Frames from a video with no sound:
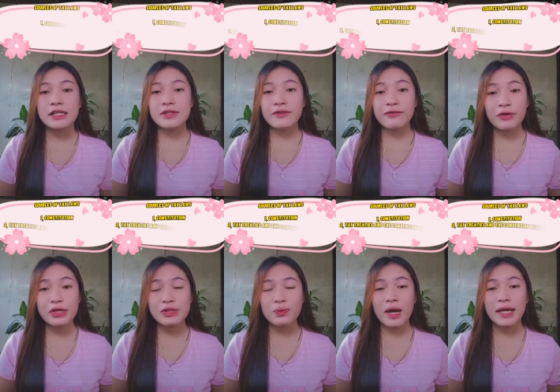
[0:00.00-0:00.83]
The
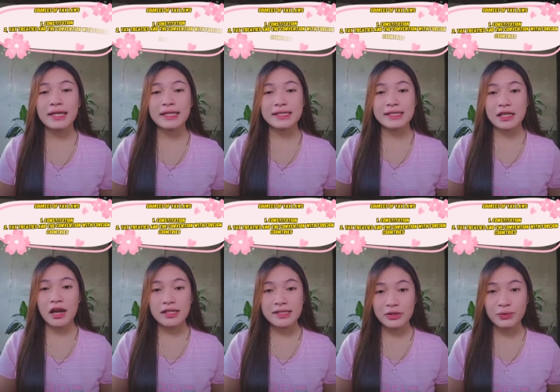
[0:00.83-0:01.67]
first one is the
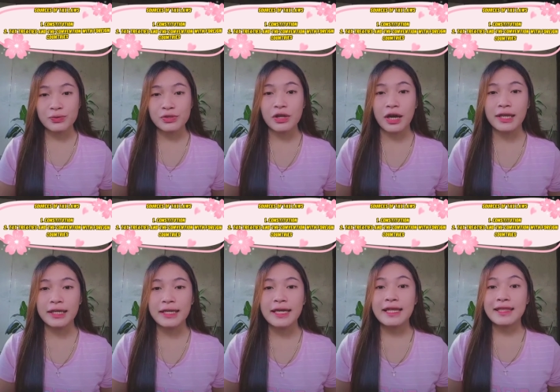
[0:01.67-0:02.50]

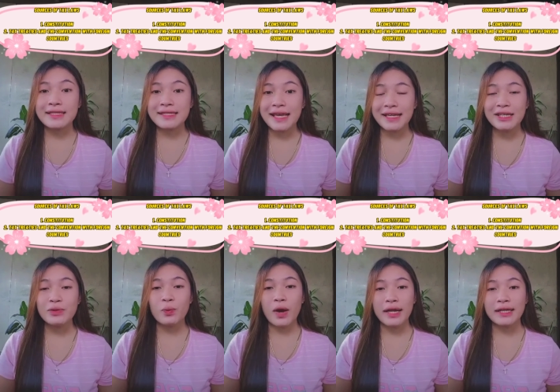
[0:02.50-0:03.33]
Constitution. The
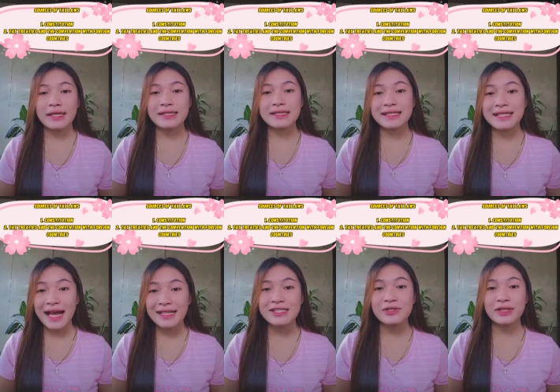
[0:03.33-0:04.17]
second one is the
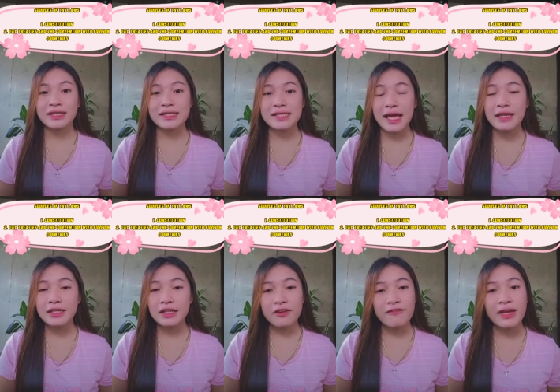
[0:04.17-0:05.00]
tax treaties
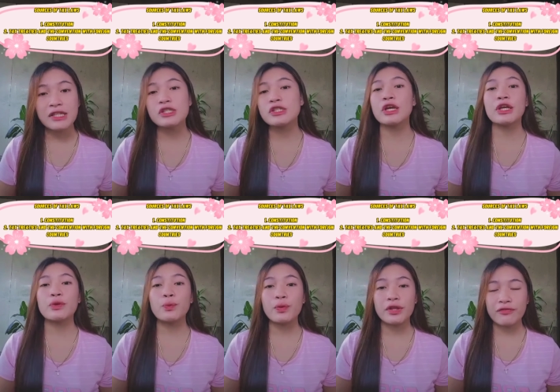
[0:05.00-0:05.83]
and the
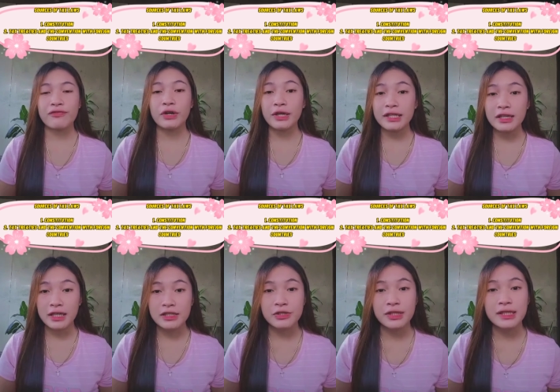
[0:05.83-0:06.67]
convention with foreign
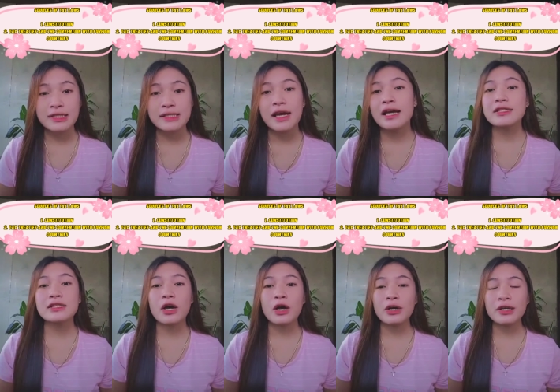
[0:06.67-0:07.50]
countries.
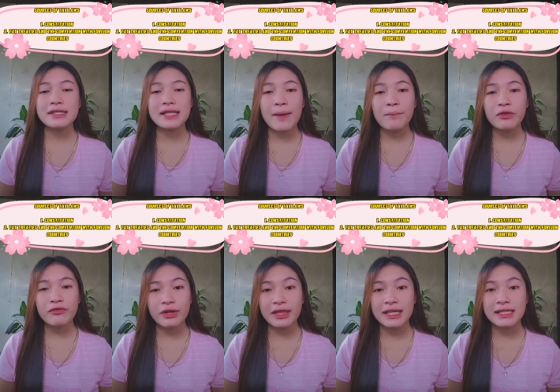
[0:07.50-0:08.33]
So example
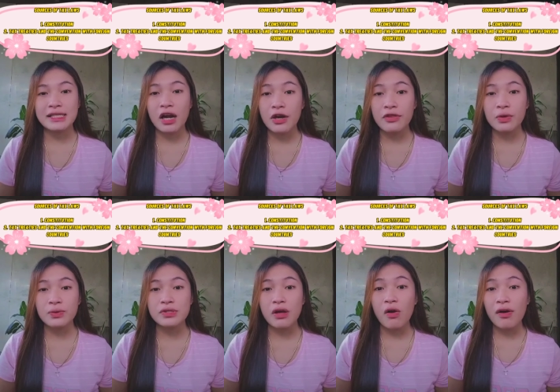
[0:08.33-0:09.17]
for this are
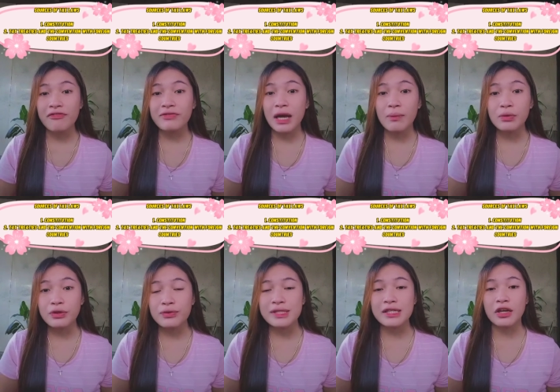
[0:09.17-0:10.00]
those
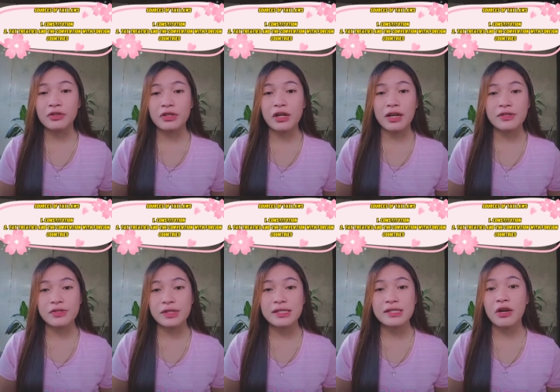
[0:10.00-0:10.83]
OFWs in other
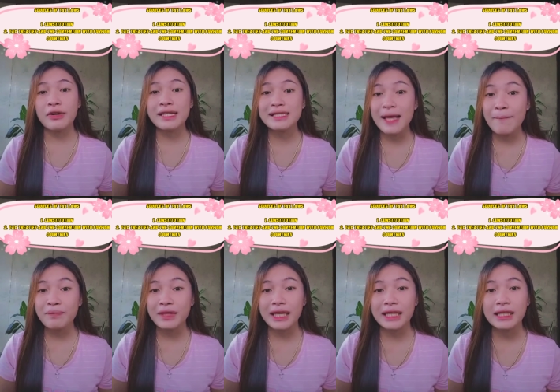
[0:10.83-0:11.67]
countries are
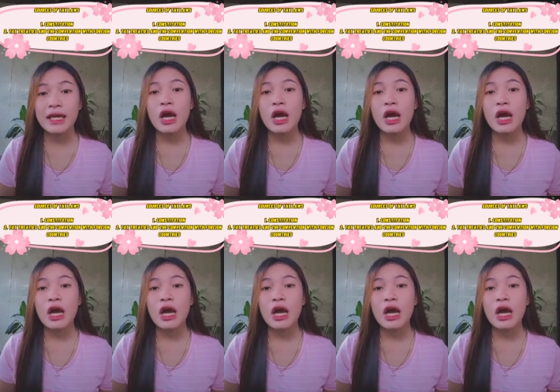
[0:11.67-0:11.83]
exempted